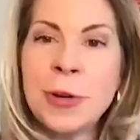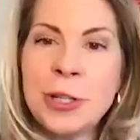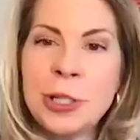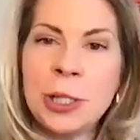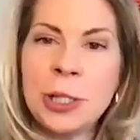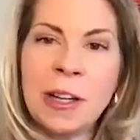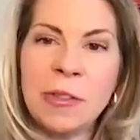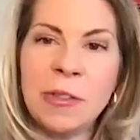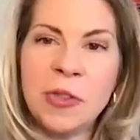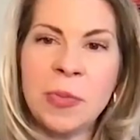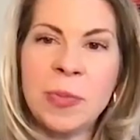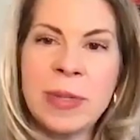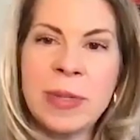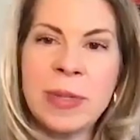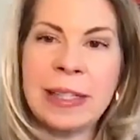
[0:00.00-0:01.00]
question comes
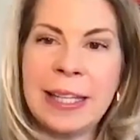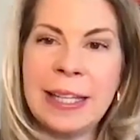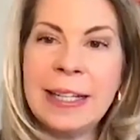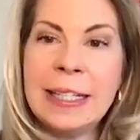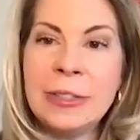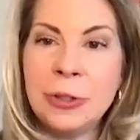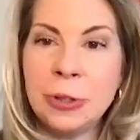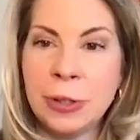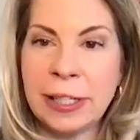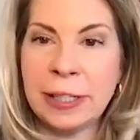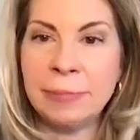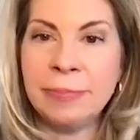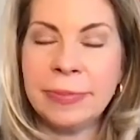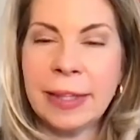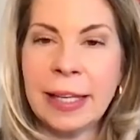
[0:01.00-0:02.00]
from Selena
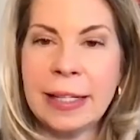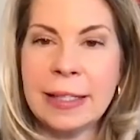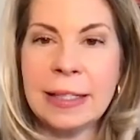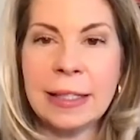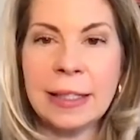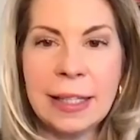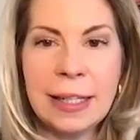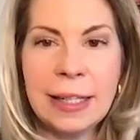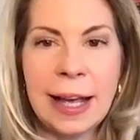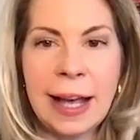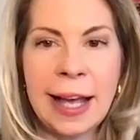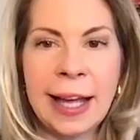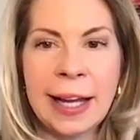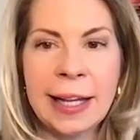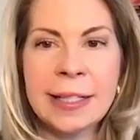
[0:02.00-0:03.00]
Durgan, and Selena
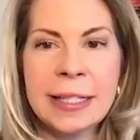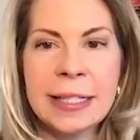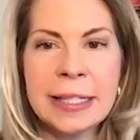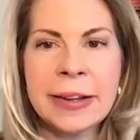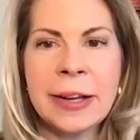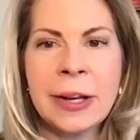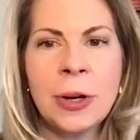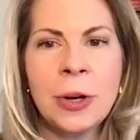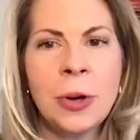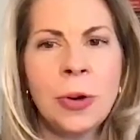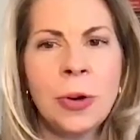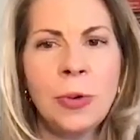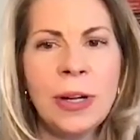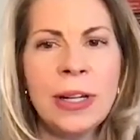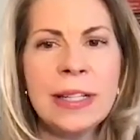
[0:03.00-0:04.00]
asks,
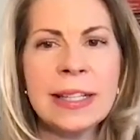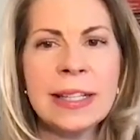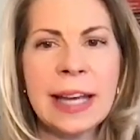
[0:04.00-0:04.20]
what does